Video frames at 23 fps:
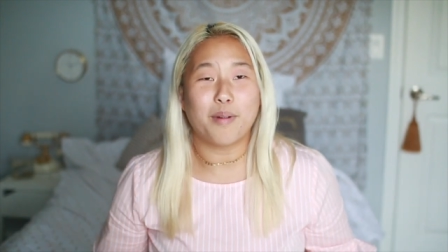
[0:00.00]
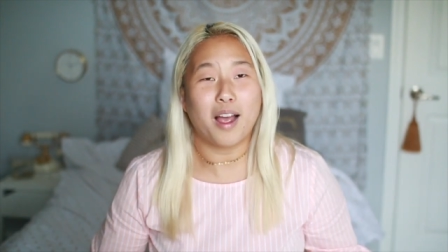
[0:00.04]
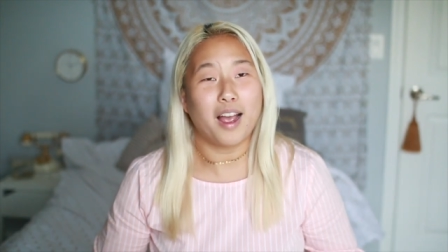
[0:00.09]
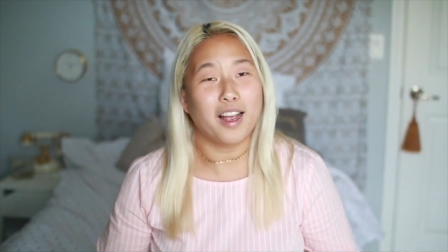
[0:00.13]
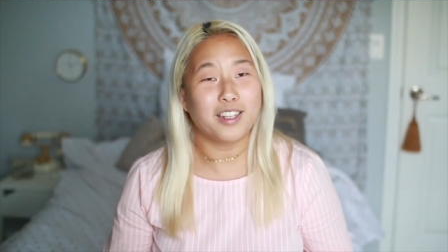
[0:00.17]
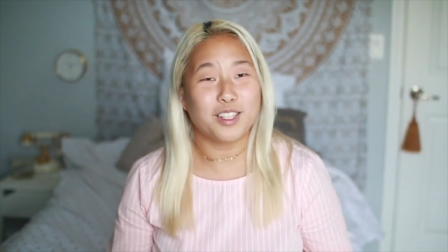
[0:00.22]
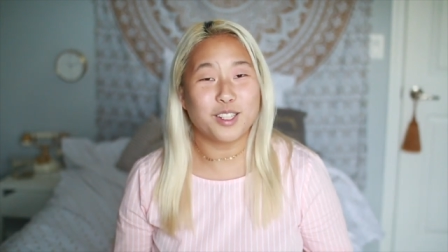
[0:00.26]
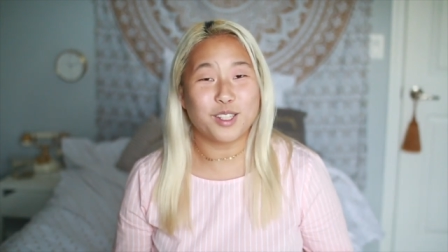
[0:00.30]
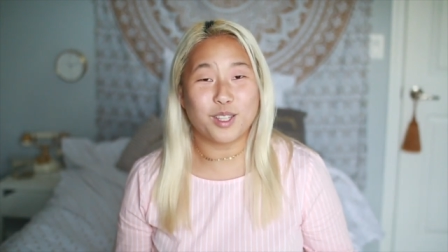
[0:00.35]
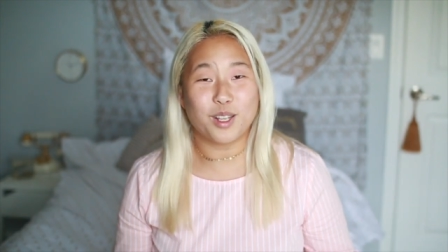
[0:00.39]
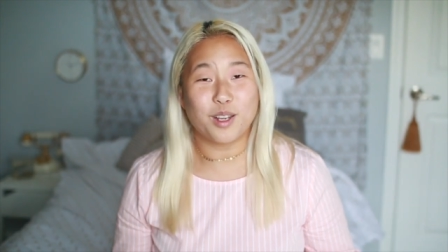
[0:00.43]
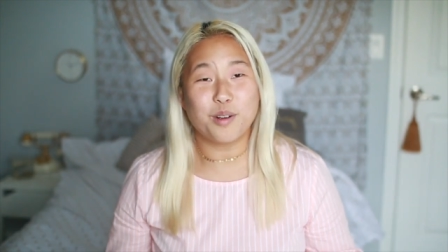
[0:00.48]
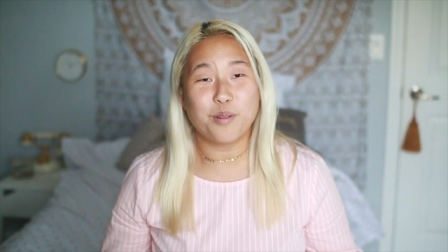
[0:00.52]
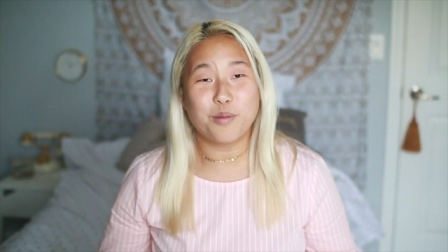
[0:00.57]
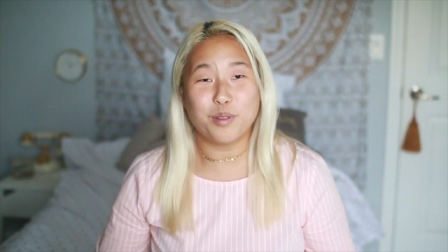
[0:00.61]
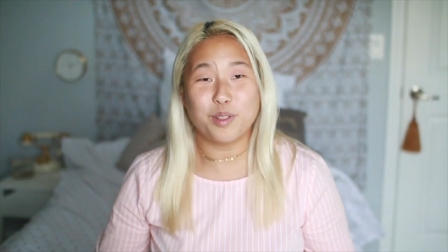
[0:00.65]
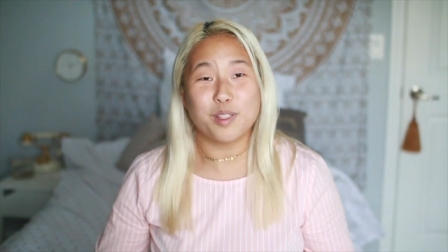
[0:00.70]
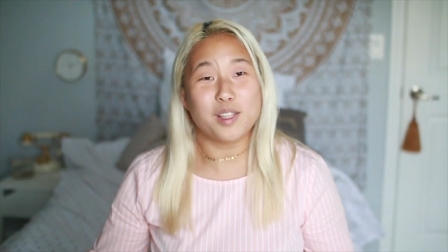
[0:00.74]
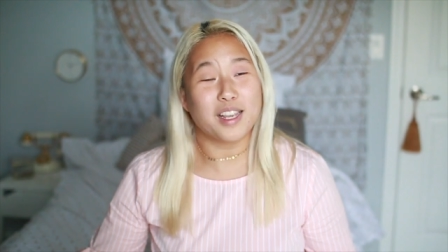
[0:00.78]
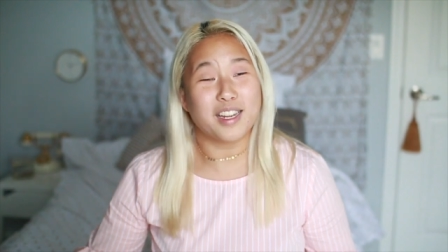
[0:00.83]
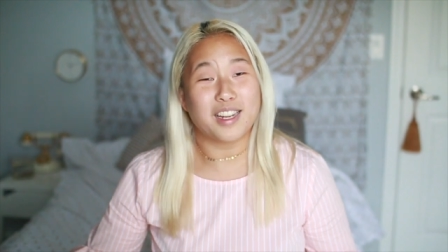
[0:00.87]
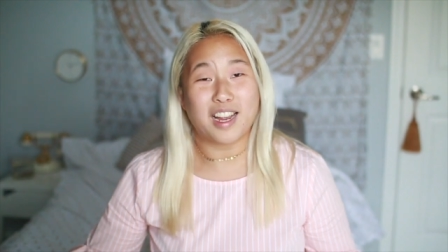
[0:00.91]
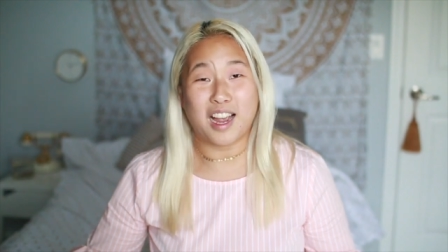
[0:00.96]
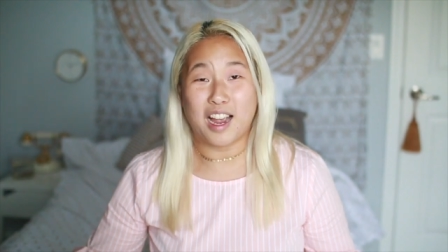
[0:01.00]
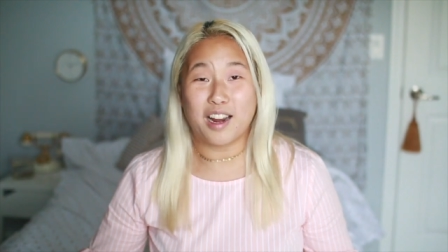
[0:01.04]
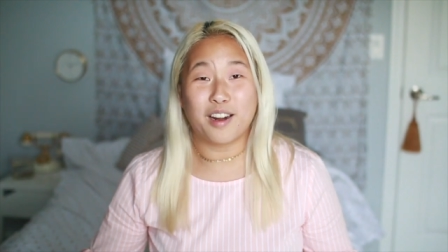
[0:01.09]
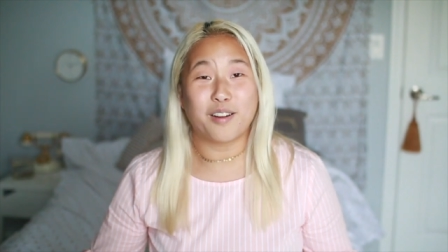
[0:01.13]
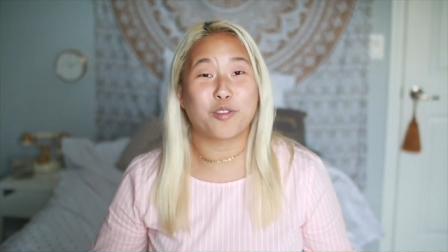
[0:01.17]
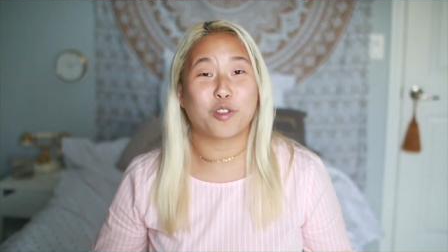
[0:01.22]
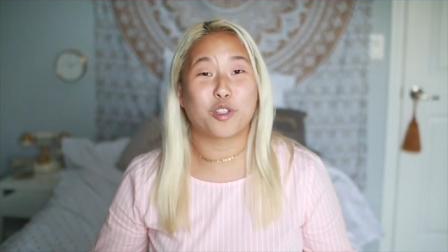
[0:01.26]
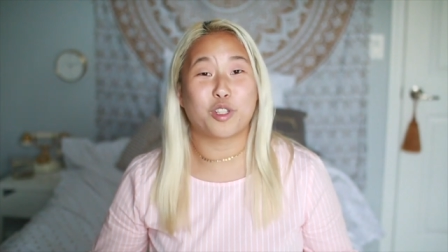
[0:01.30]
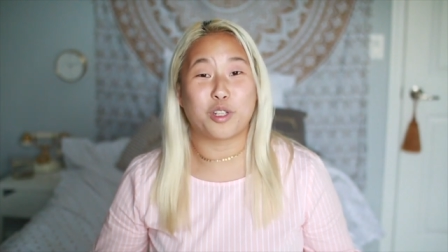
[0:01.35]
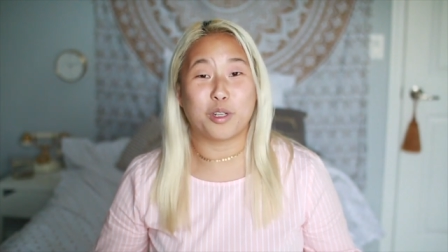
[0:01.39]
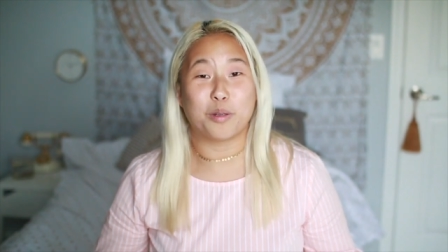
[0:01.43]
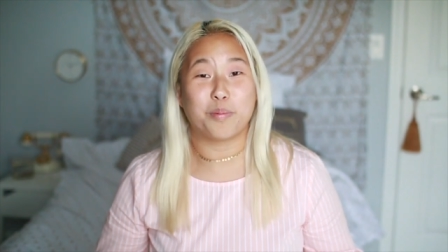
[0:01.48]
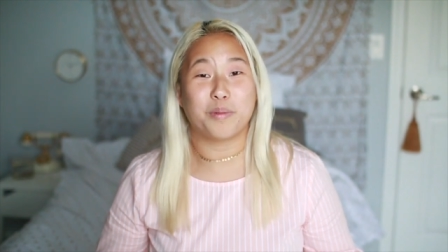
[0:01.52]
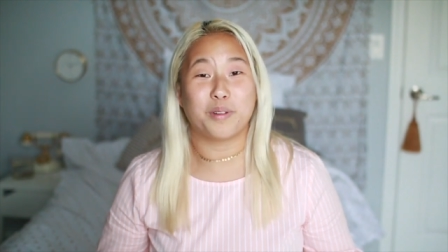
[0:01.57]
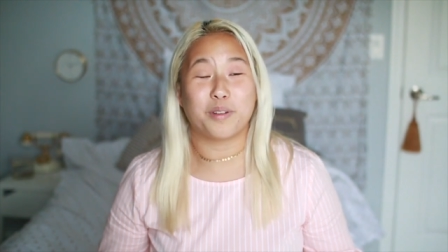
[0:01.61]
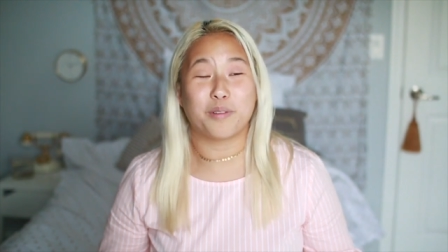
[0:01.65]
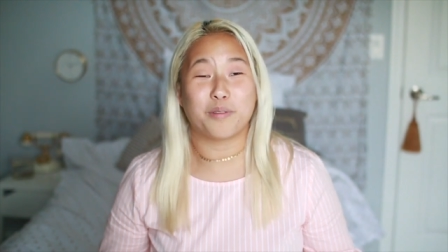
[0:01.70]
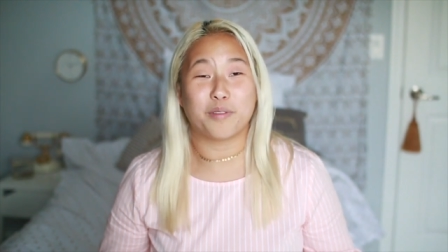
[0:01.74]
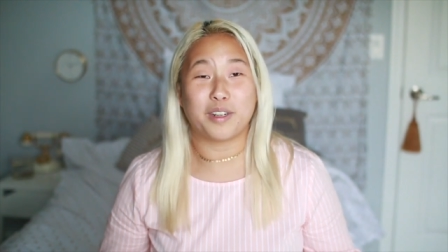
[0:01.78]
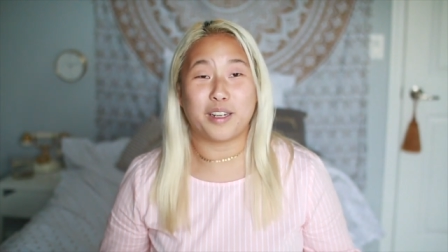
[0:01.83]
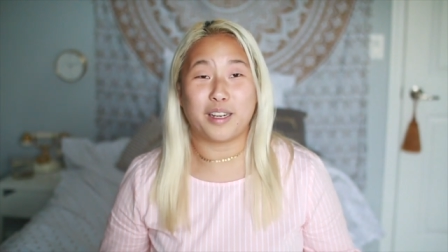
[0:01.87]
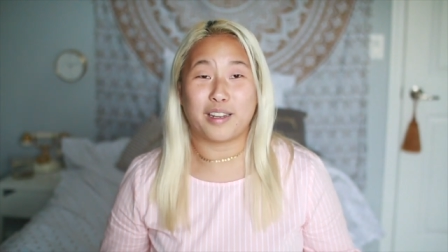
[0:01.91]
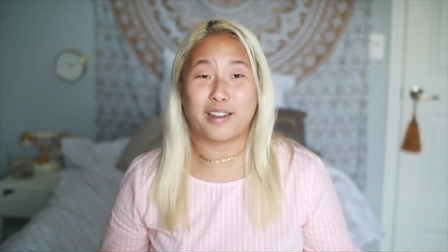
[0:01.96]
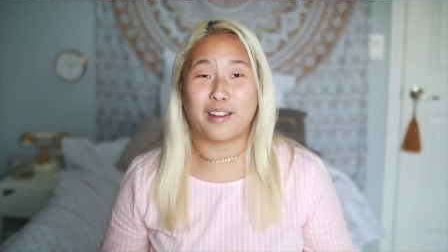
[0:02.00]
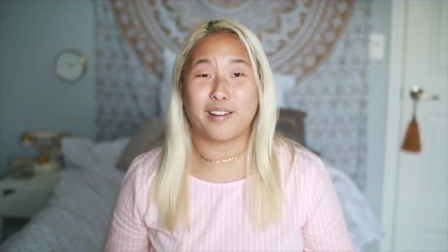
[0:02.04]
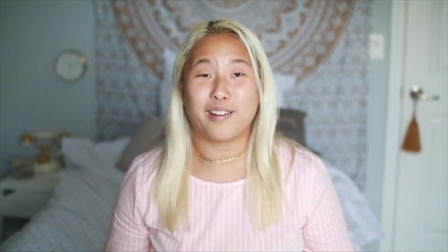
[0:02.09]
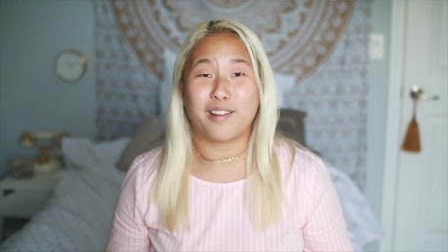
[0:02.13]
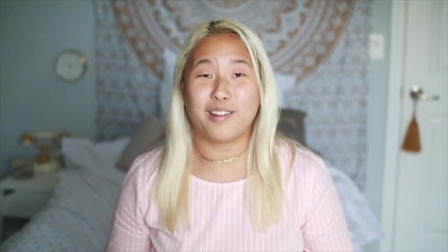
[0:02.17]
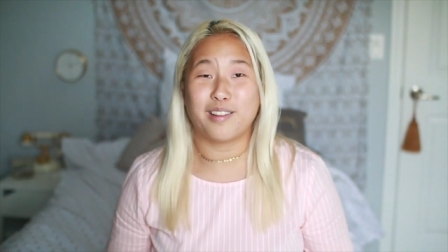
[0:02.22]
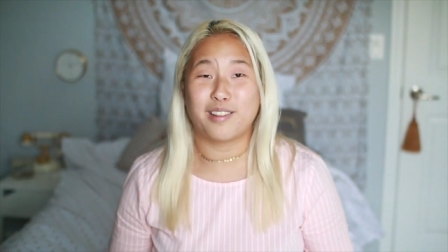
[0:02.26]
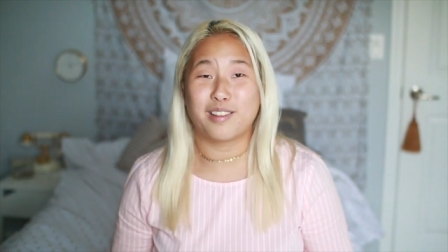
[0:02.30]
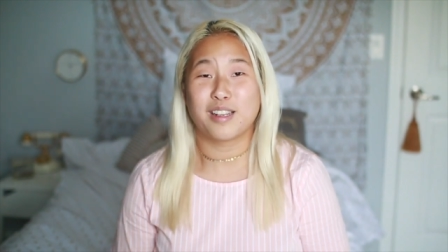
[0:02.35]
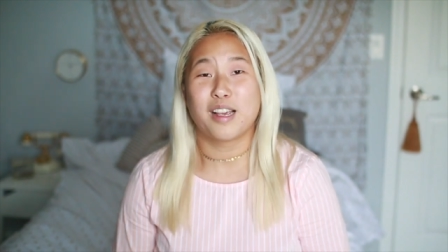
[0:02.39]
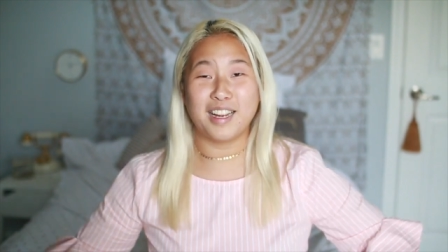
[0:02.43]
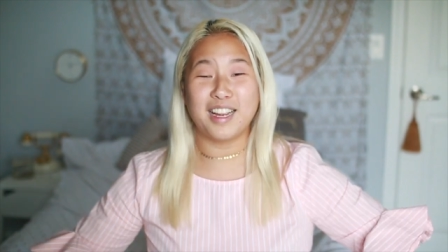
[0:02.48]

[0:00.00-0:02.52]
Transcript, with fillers: I just thought it was like kind of stupid and ridiculous.